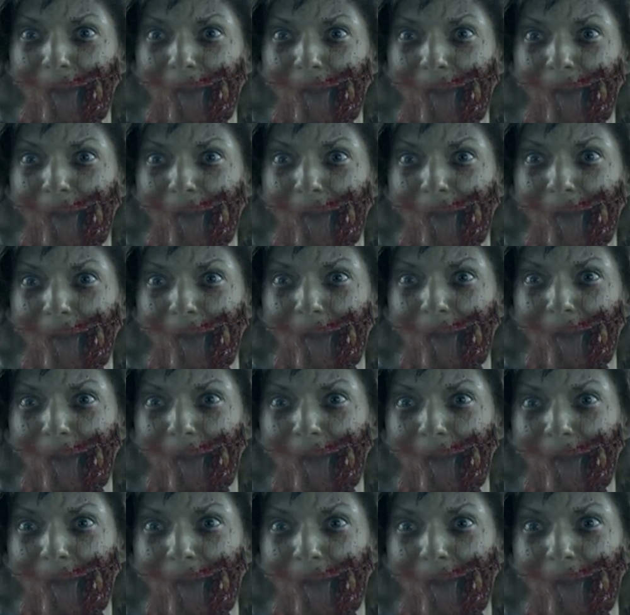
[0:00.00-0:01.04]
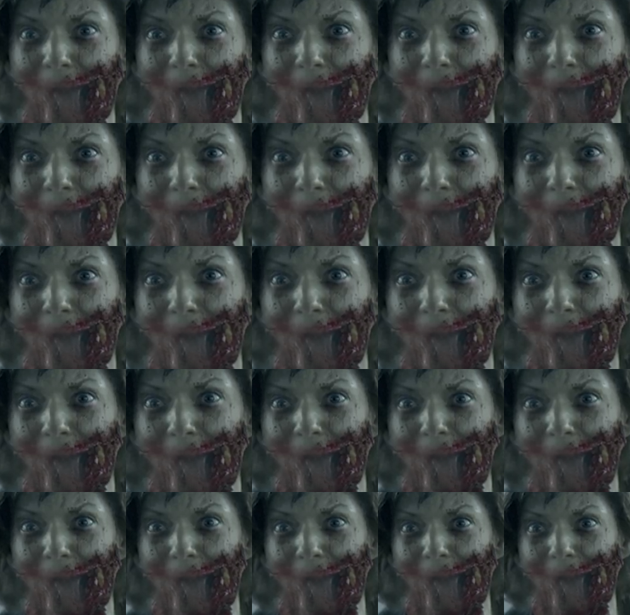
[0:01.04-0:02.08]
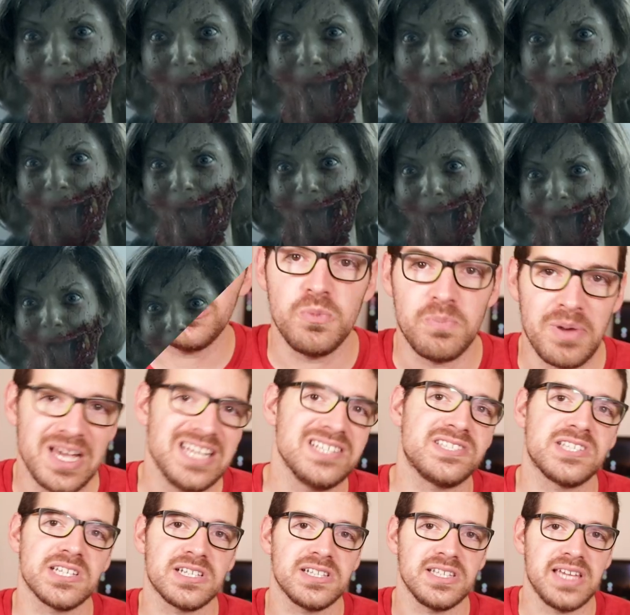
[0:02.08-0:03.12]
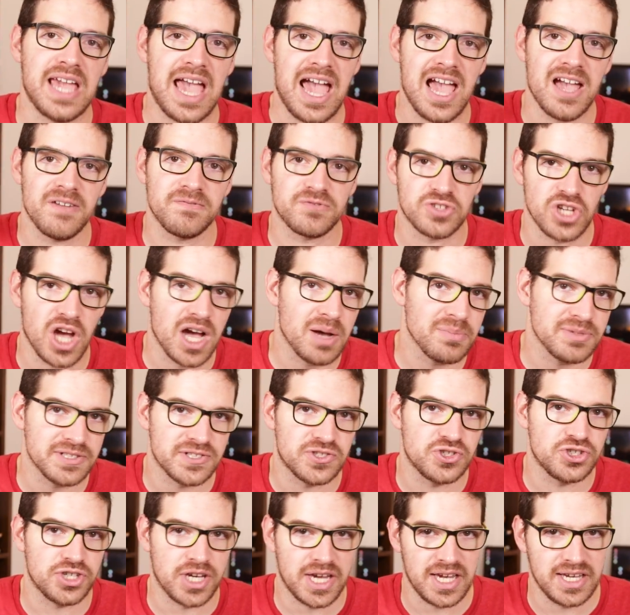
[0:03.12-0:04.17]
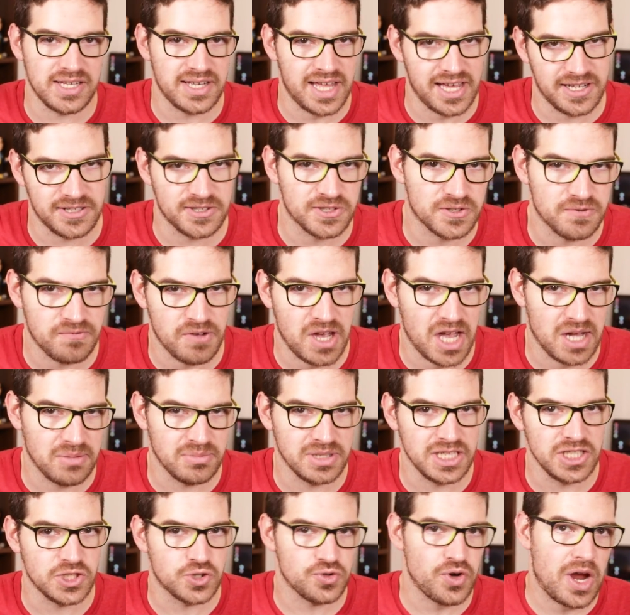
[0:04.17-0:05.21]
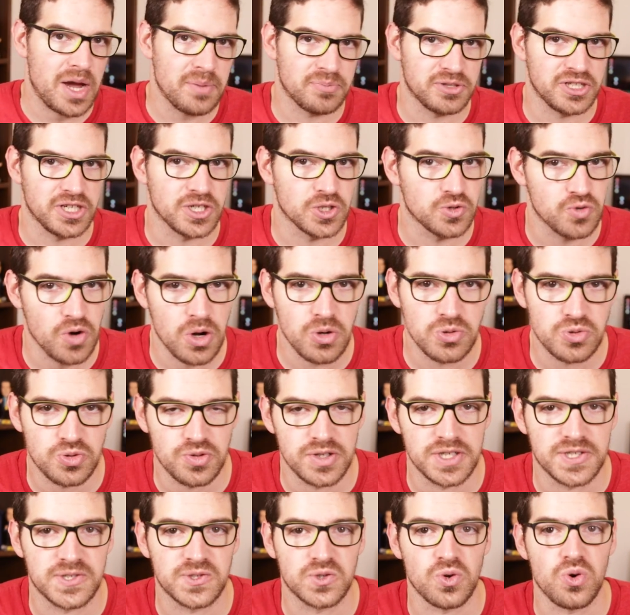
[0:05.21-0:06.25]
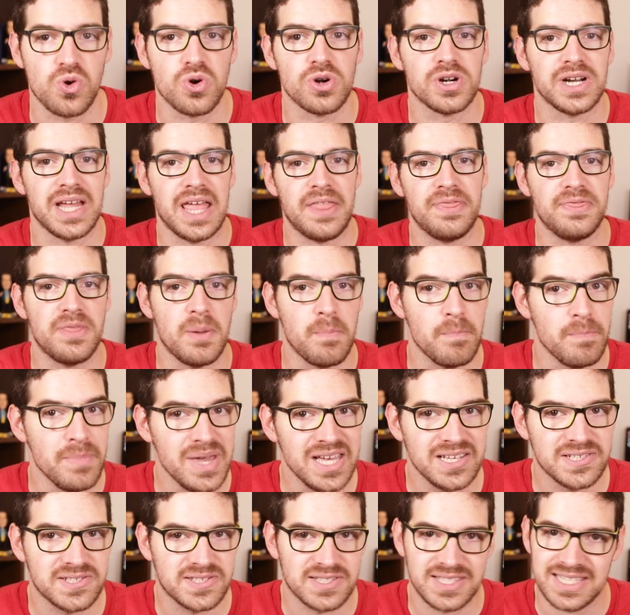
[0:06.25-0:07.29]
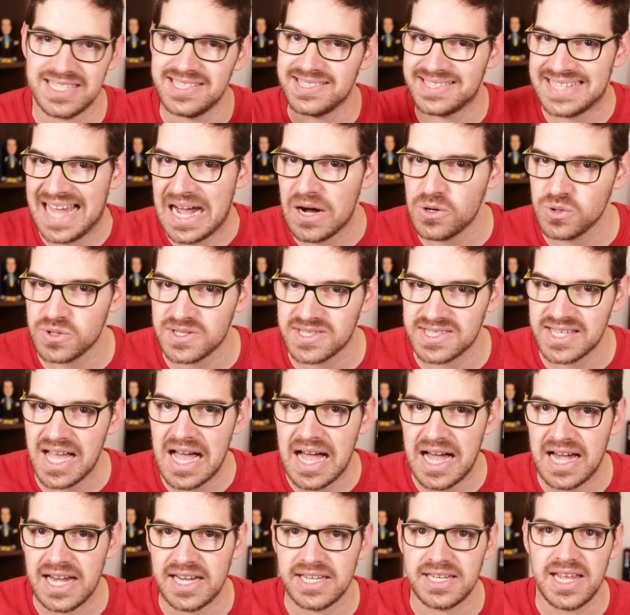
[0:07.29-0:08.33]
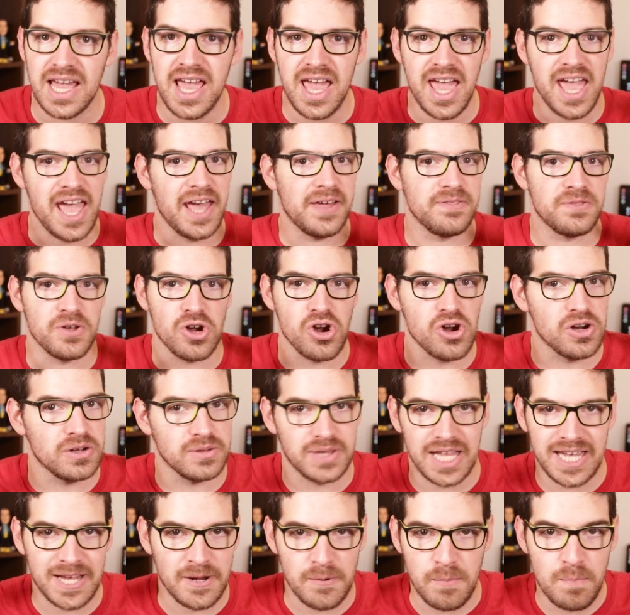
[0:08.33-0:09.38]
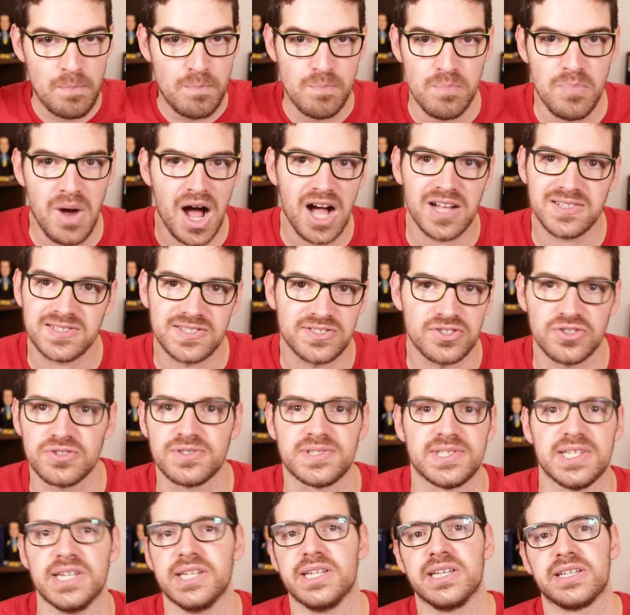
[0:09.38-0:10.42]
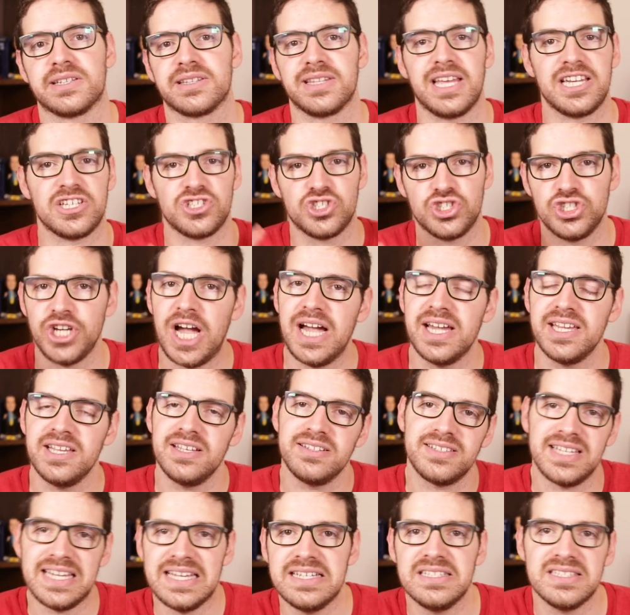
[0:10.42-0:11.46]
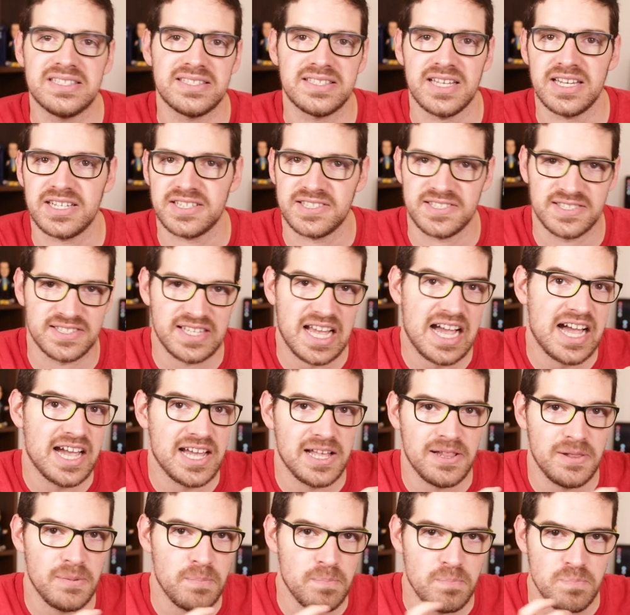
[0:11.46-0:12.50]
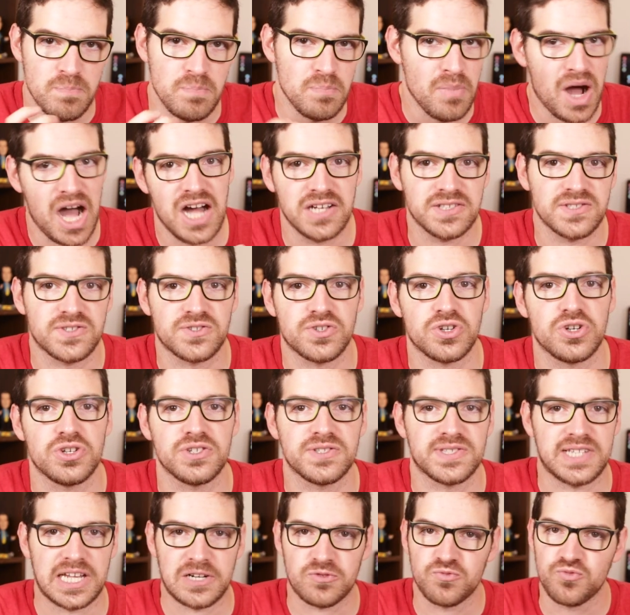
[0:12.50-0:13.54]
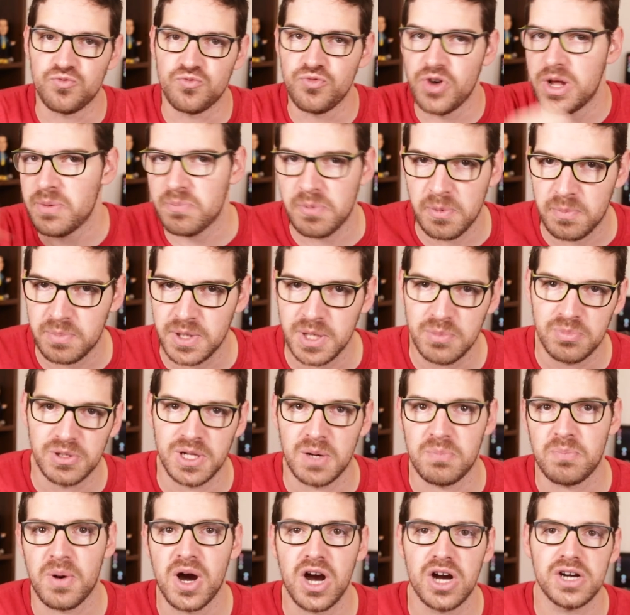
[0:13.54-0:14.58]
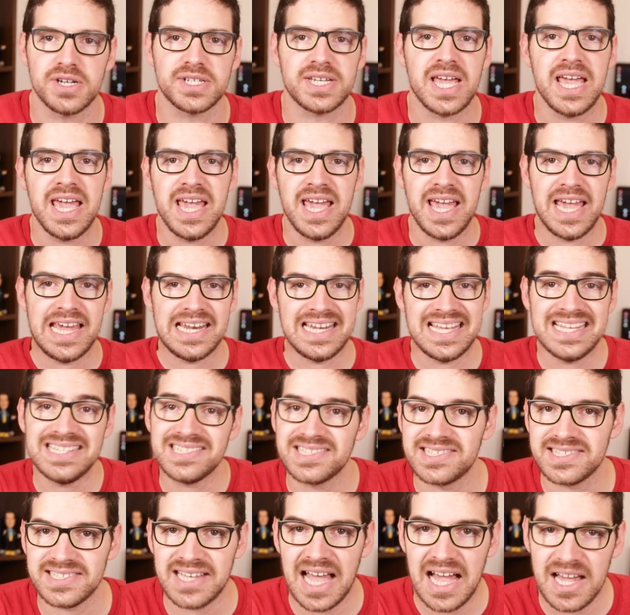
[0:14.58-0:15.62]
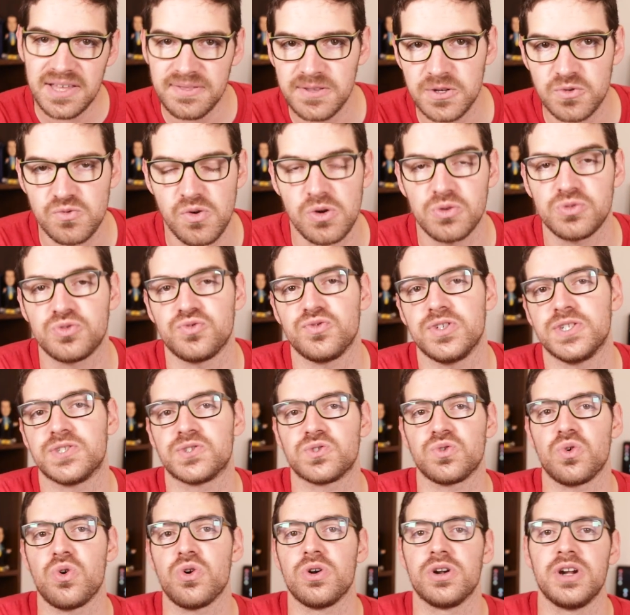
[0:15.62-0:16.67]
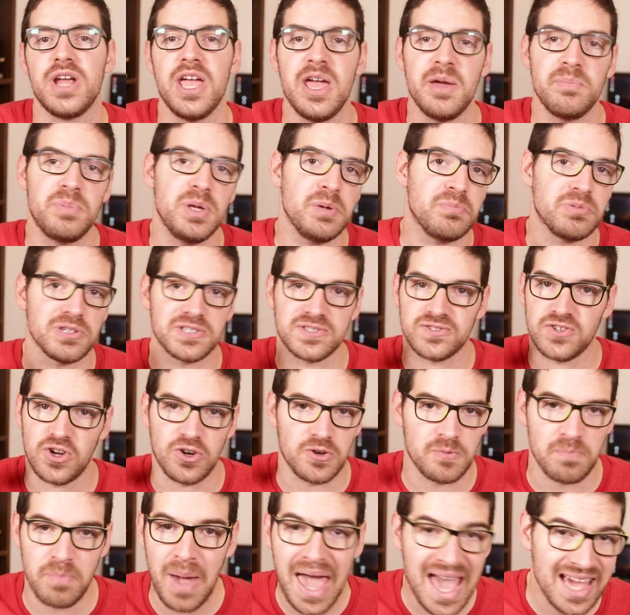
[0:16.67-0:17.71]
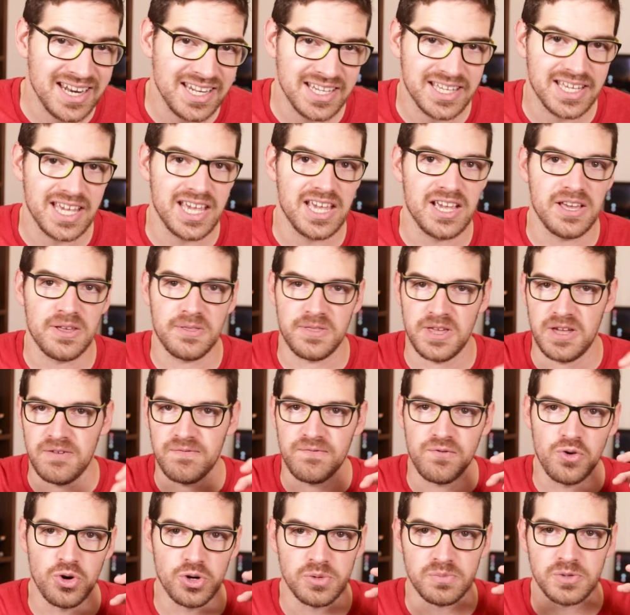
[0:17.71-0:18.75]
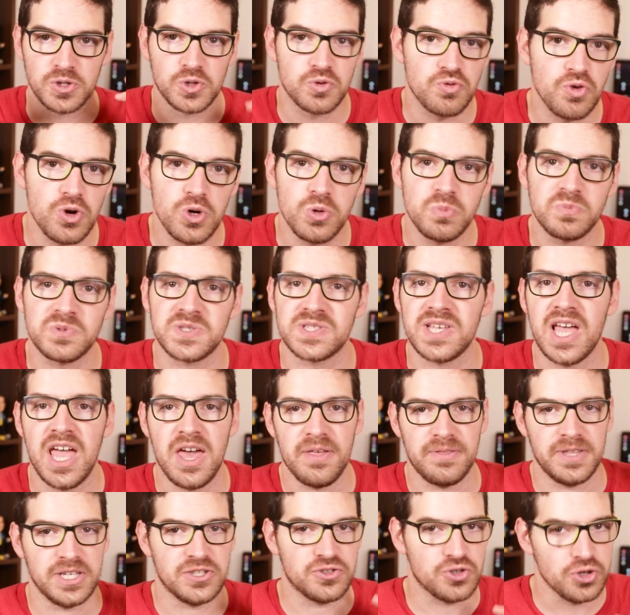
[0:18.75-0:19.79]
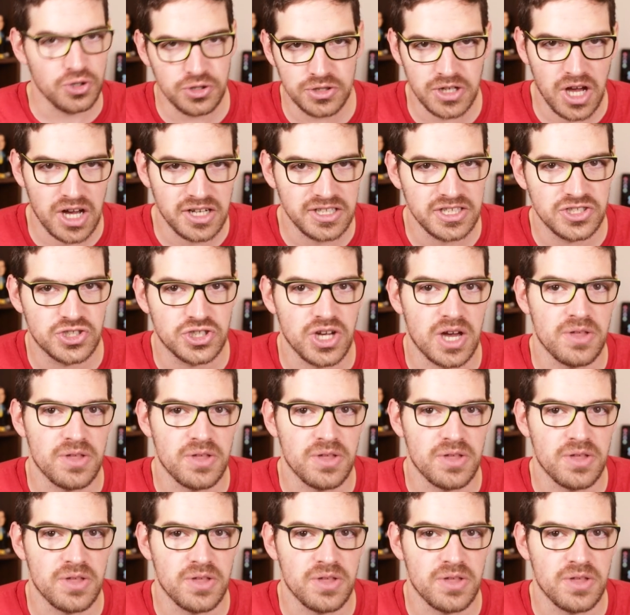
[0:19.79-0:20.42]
people. In the mist, the movie you basically have Thomas Jane and his family trapped in a grocery store, and the mist is outside, and there are like monsters in it, like giant insect style monsters that rip people apart. And inside the grocery store, people start panicking, they form groups, they turn on each